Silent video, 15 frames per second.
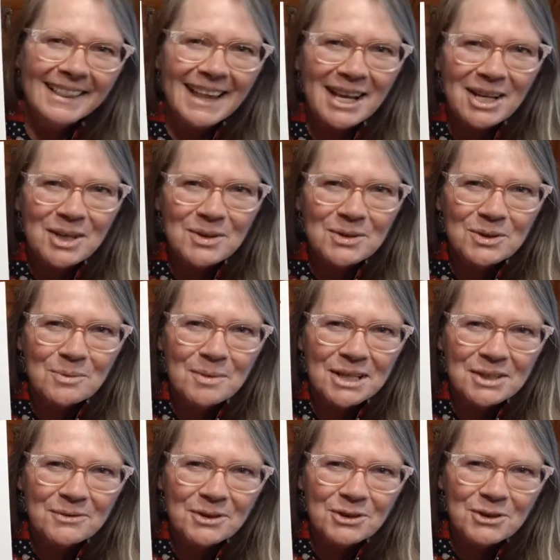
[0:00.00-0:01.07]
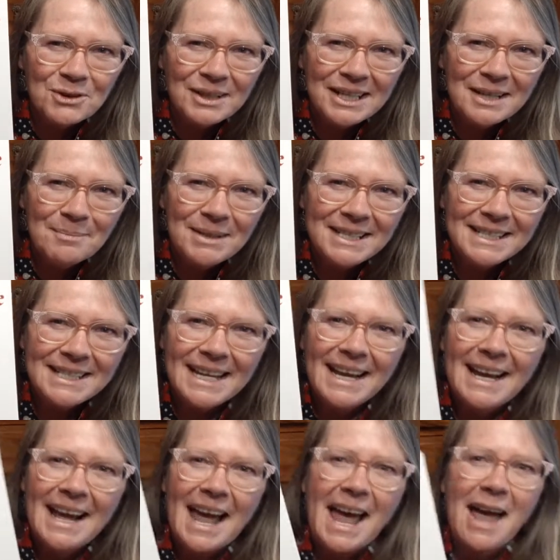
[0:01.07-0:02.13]
Thank you so much for joining me
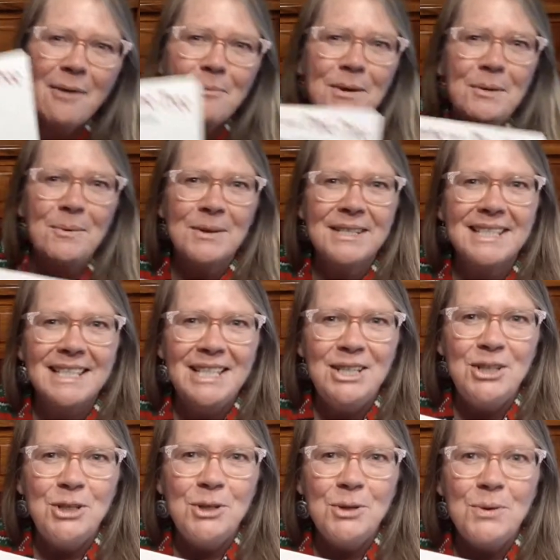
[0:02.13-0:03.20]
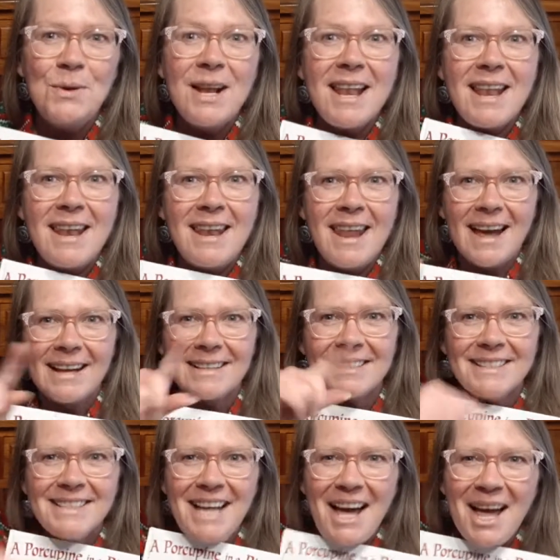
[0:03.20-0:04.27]
today, and we will see you
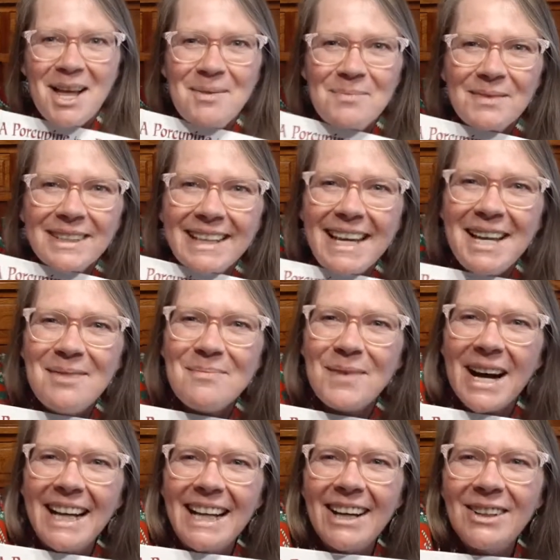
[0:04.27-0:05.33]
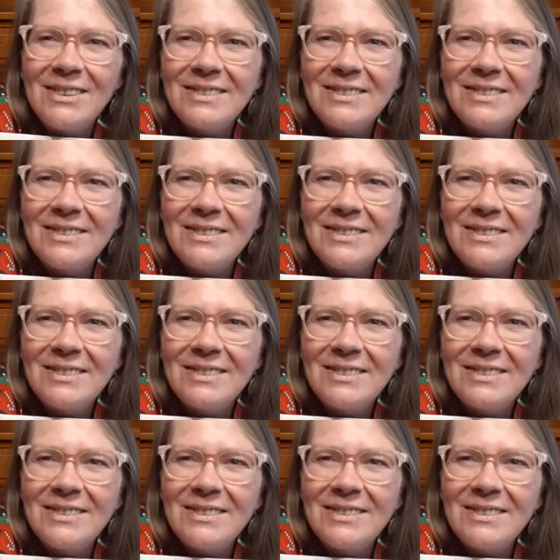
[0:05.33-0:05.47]
next time. Okay, bye now.